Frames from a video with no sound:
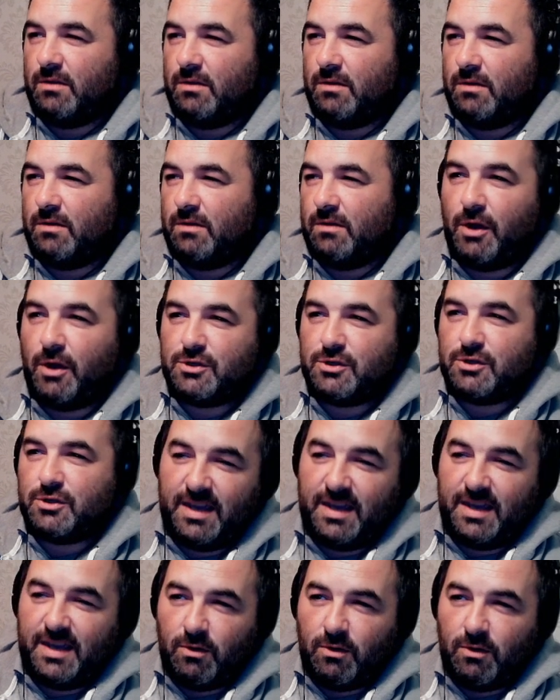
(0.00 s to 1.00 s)

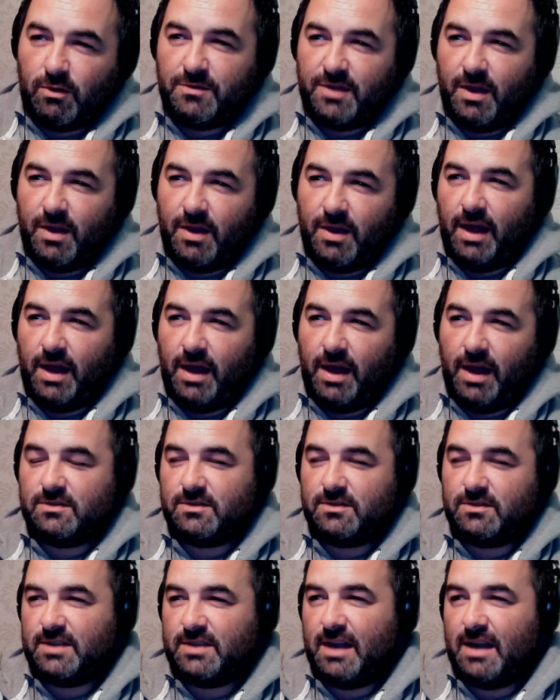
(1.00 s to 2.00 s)
Pochettino comes out and
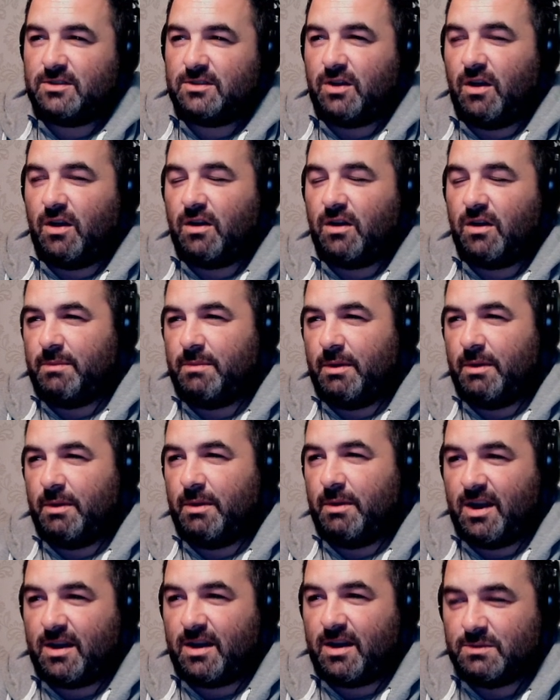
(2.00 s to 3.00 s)
starts talking about
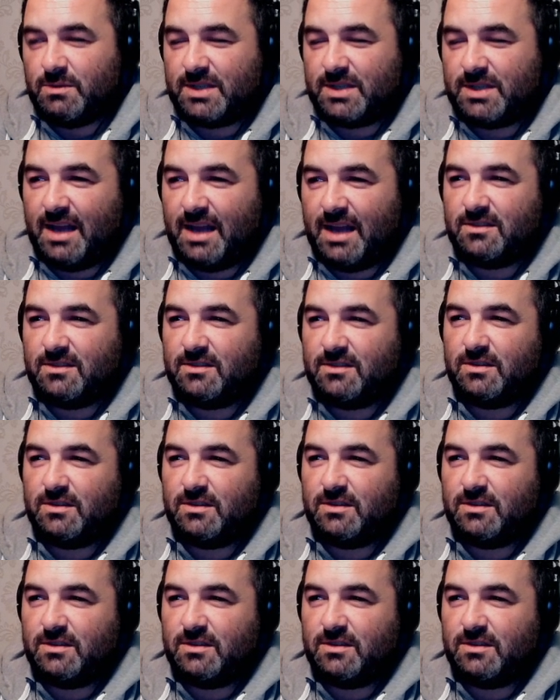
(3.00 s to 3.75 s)
circumstances